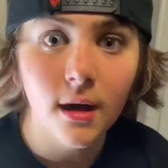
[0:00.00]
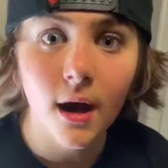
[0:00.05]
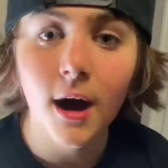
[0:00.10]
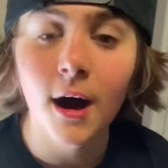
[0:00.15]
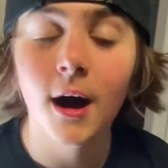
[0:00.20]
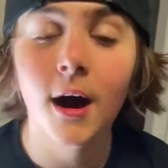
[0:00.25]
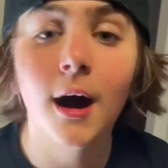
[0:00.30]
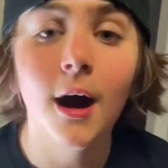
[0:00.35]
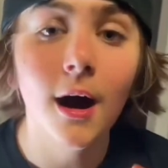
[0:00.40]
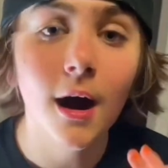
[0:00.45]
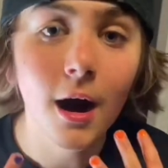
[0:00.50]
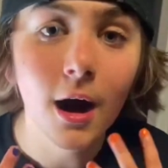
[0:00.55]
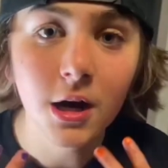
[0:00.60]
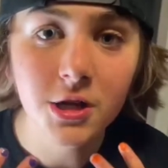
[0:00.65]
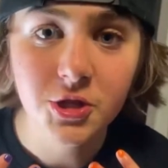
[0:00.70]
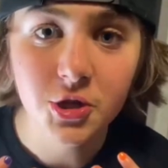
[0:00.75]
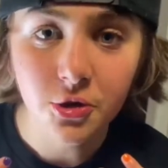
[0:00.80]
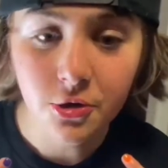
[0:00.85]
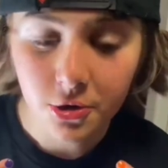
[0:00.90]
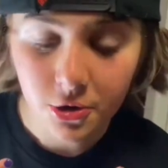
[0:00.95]
are our
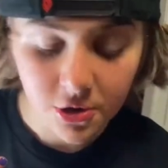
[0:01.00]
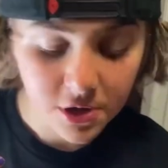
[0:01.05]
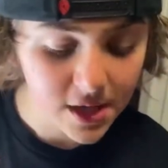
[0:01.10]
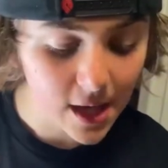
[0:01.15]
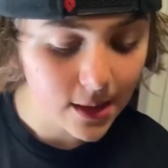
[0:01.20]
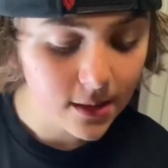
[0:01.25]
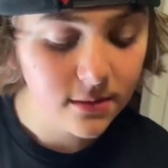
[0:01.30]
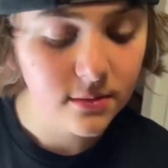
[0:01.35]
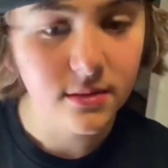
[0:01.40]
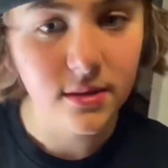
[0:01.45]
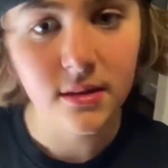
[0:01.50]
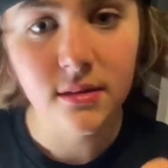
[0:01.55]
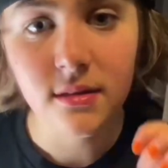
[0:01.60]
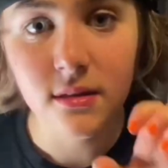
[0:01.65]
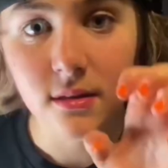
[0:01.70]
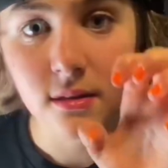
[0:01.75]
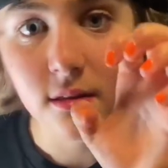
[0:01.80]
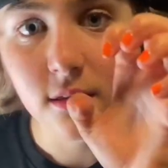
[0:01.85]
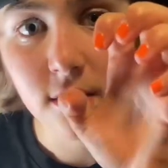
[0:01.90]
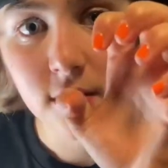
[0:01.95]
two new colors. This
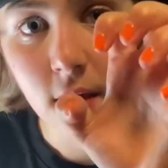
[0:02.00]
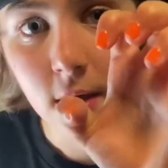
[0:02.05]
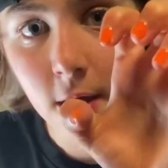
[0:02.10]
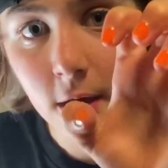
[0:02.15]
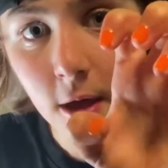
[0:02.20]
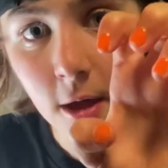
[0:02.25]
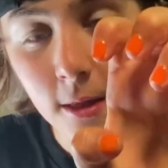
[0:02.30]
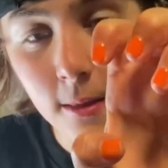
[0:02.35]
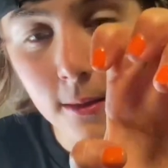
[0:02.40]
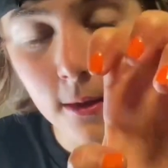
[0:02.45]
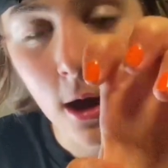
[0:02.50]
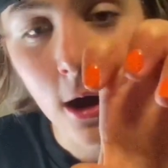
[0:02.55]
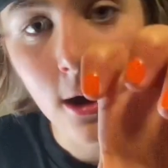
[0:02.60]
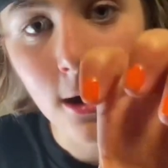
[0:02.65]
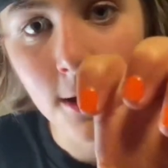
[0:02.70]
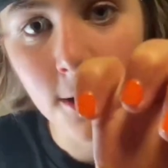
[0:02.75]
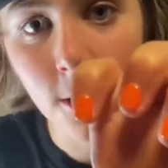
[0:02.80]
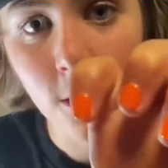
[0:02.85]
is an